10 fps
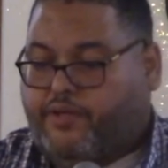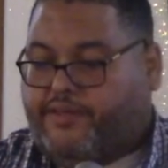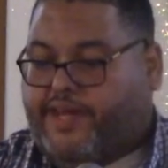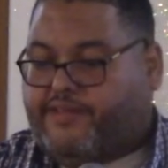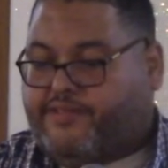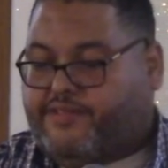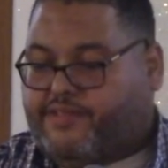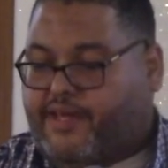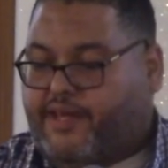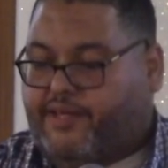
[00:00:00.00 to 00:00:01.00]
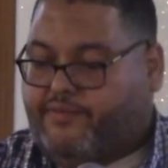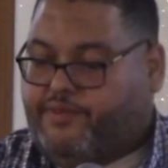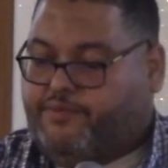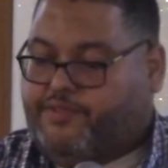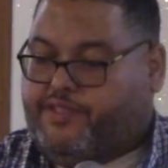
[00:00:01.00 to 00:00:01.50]
that is the sign of
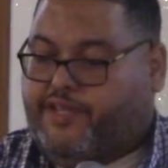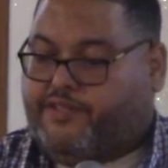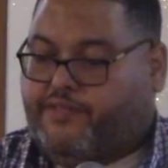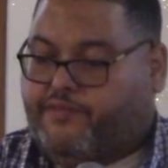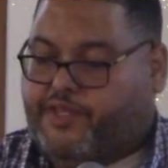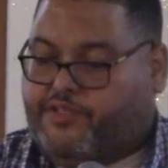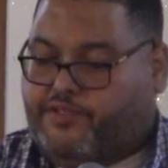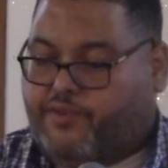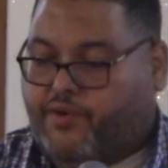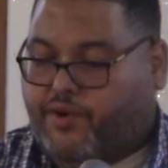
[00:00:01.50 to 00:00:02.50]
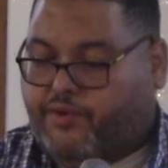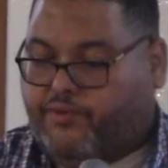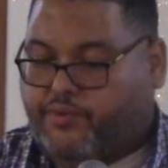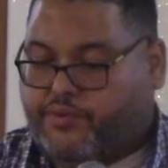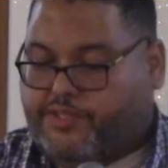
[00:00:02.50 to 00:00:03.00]
the possession of Ishtar
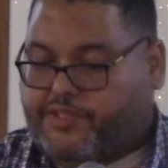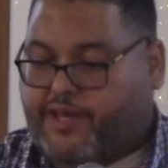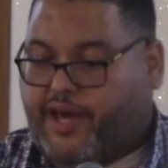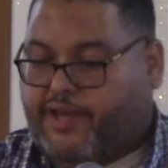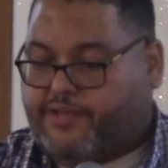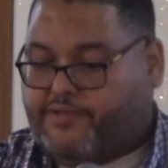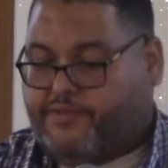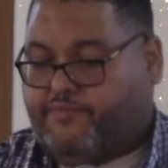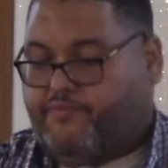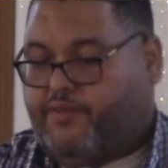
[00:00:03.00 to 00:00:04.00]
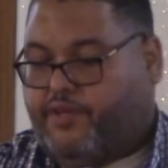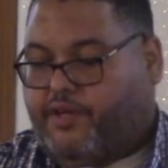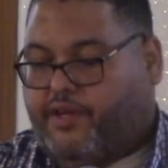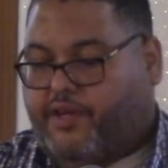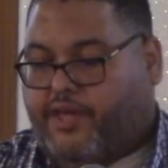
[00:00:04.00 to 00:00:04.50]
or this goddess.
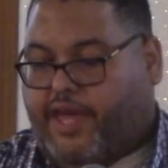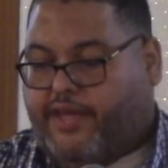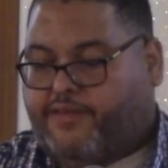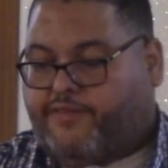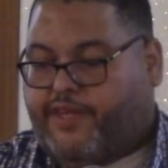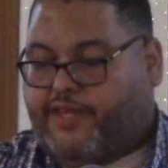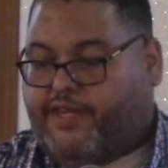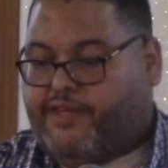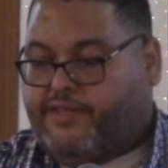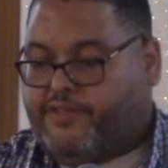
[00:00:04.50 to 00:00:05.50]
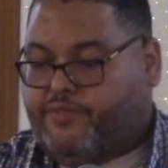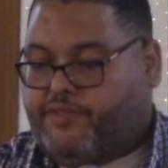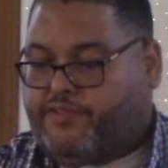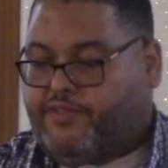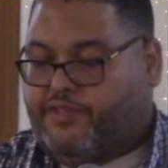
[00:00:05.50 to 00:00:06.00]
And the thing is,
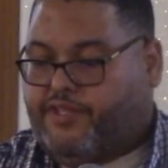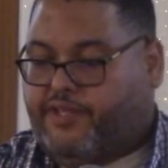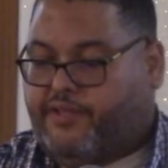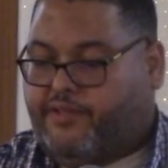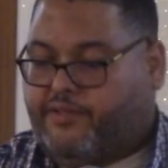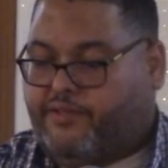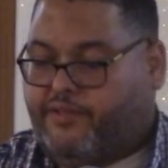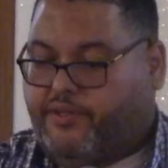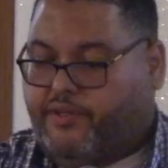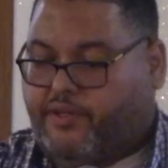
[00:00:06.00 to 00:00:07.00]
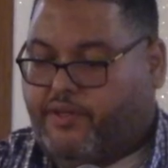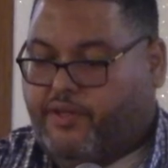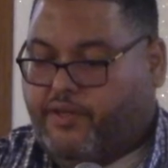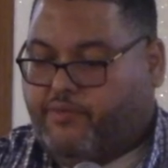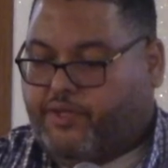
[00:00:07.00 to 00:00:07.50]
what she did,
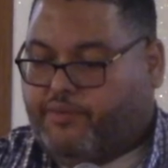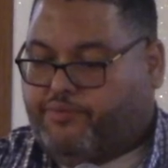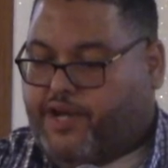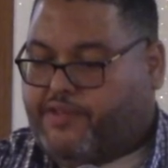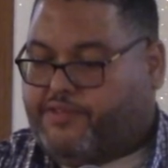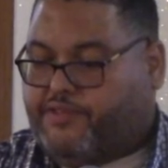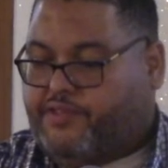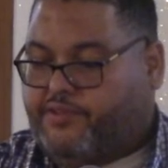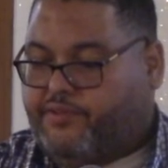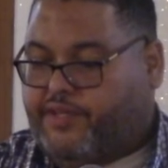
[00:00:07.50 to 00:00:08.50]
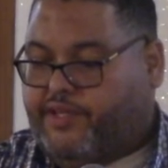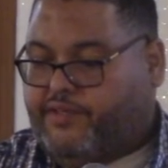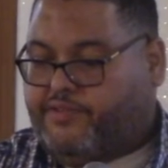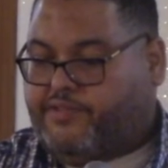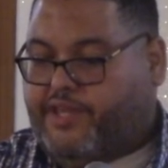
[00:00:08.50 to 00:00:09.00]
what a prosecutor
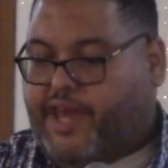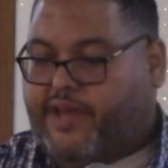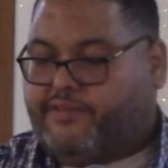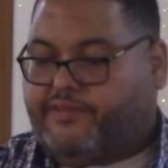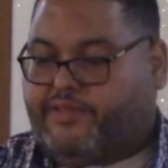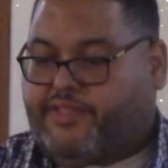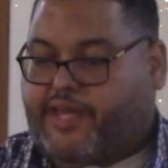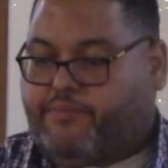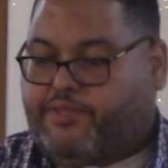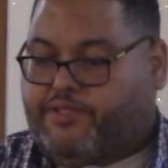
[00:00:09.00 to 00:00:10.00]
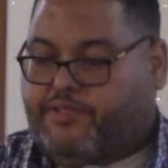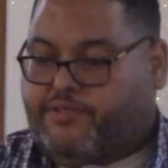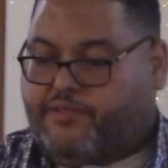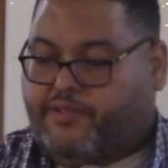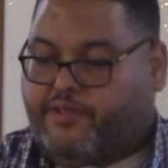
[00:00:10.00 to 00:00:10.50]
is, she actually
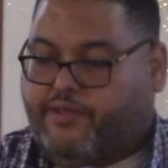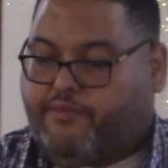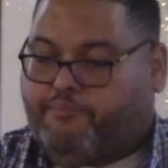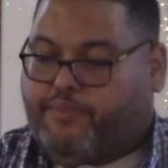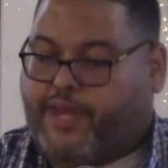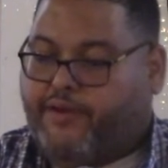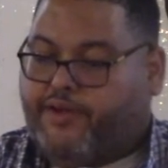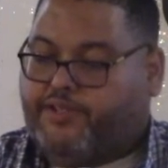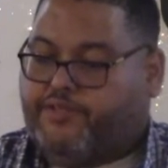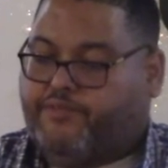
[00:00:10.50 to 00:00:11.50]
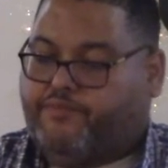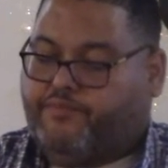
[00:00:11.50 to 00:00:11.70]
damages marriage.